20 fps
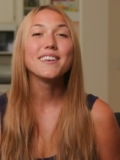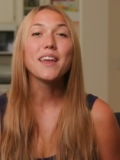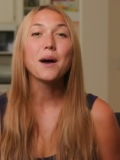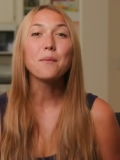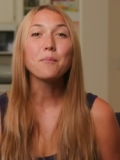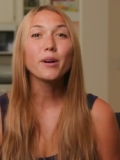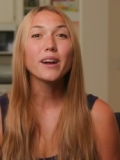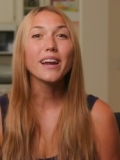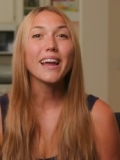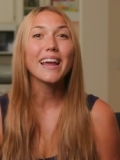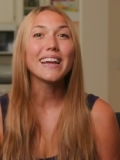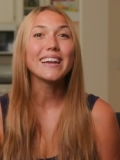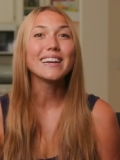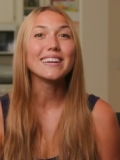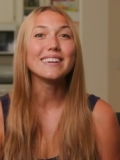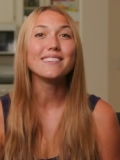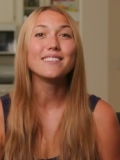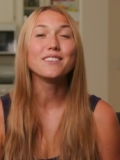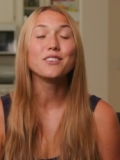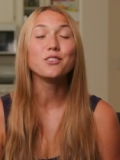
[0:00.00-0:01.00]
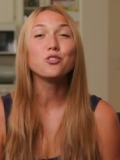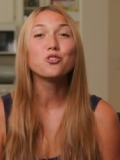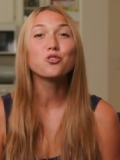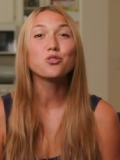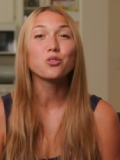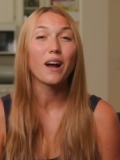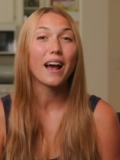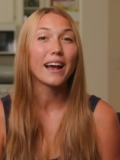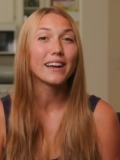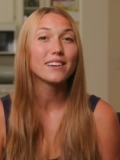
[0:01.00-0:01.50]
Number eight is to
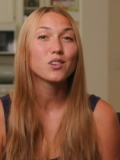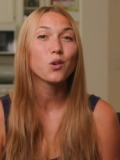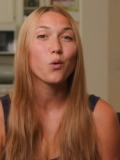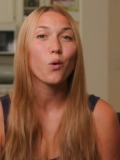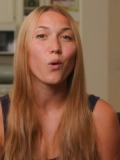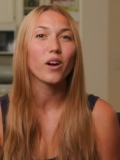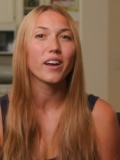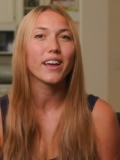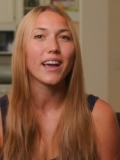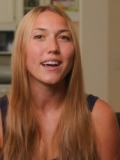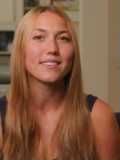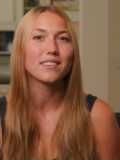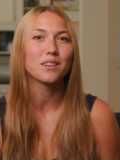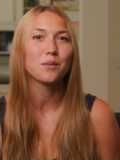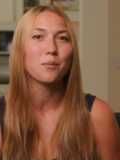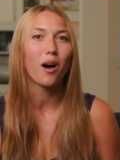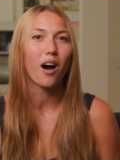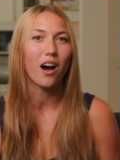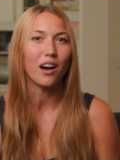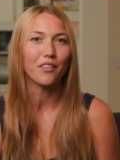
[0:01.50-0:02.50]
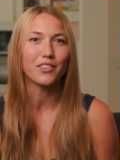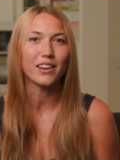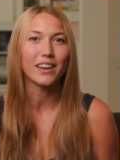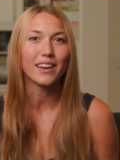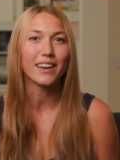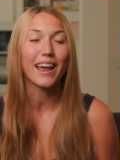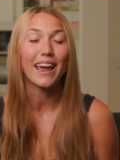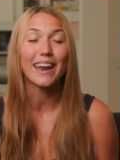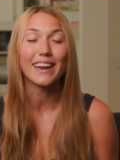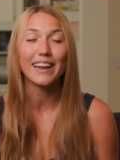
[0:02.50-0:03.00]
try to orgasm
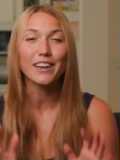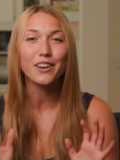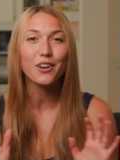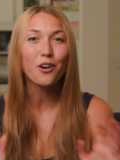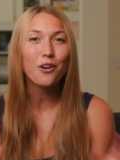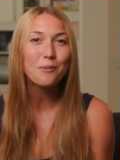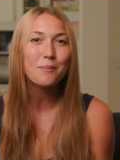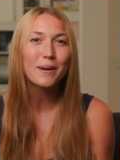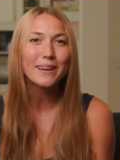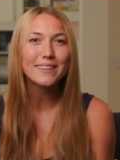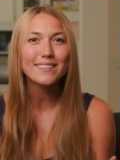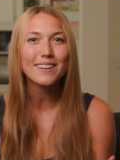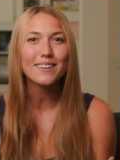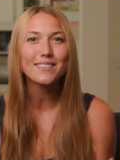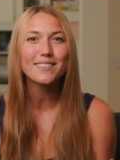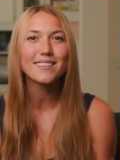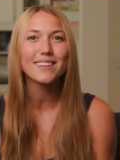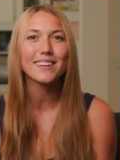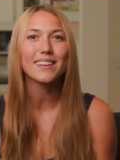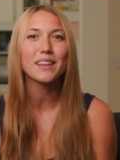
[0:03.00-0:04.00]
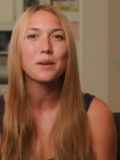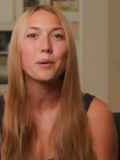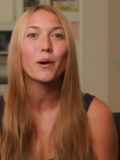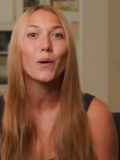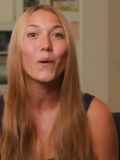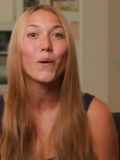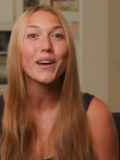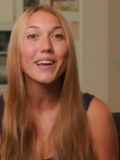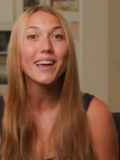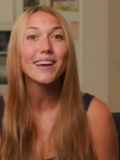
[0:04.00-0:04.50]
often. And I know it might sound silly,
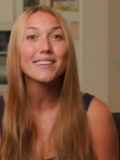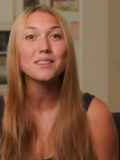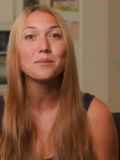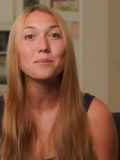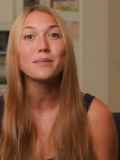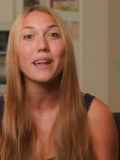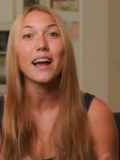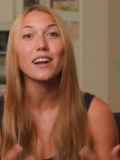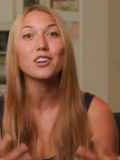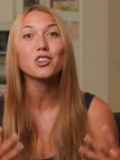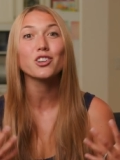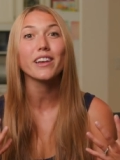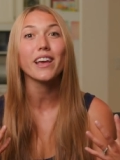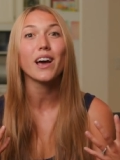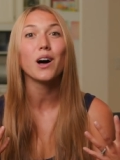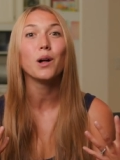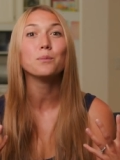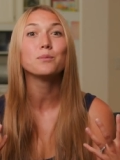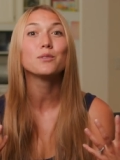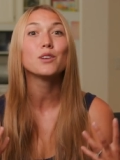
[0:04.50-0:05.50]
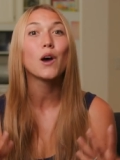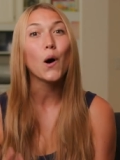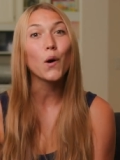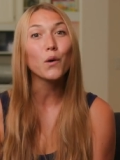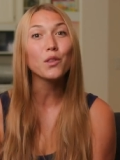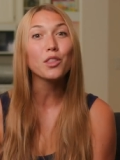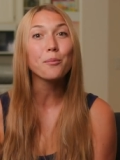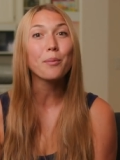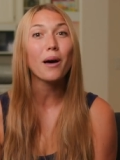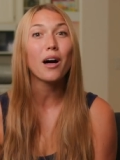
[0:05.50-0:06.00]
but orgasms actually help
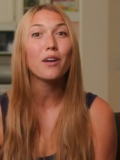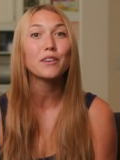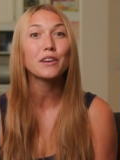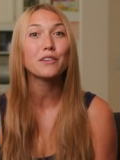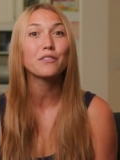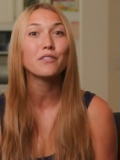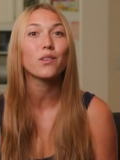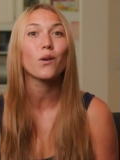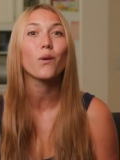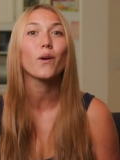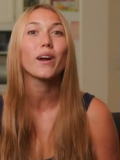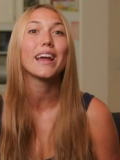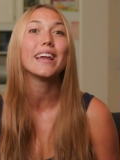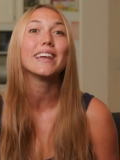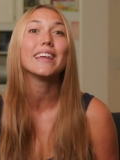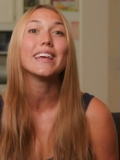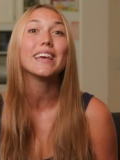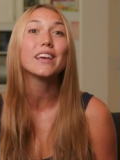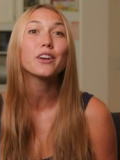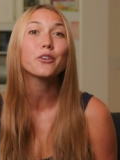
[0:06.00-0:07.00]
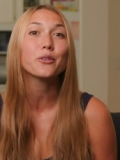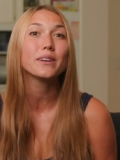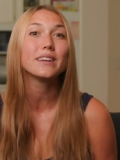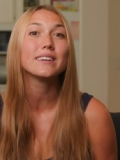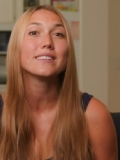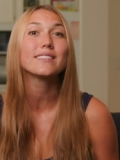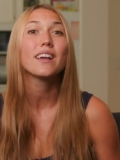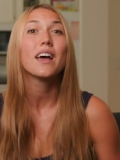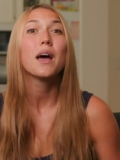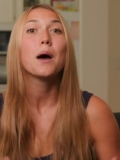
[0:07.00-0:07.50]
tone the pelvic floor and increase
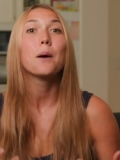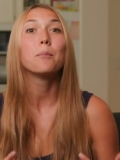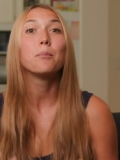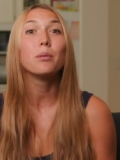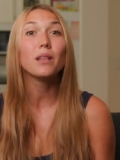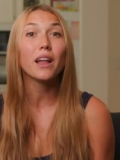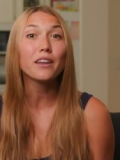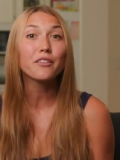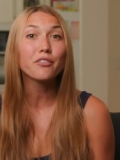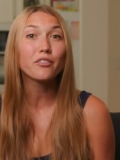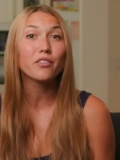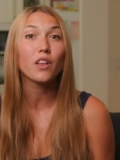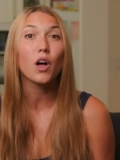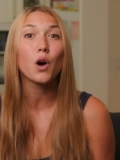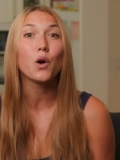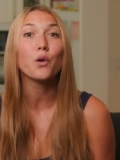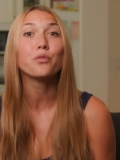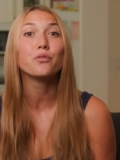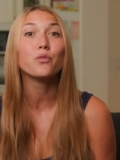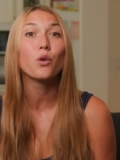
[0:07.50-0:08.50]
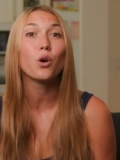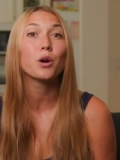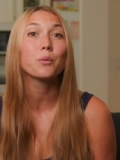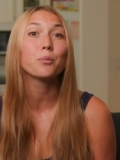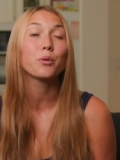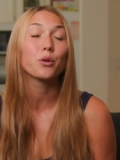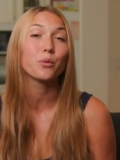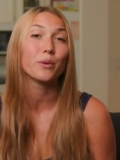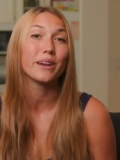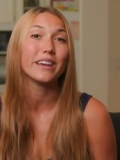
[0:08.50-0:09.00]
increase blood flow for
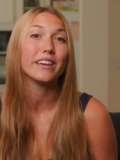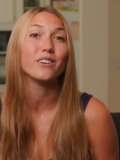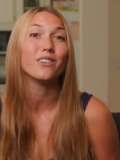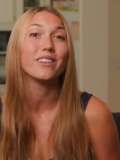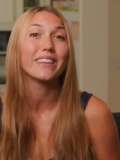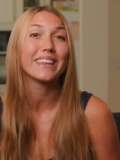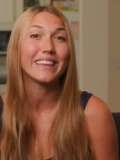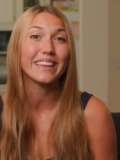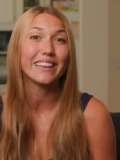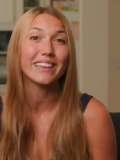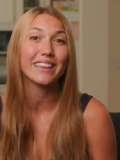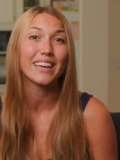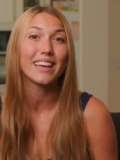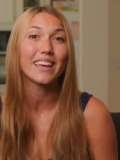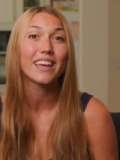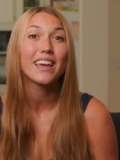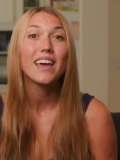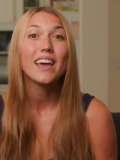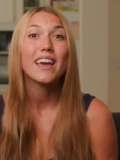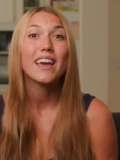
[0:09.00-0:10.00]
perineal healing.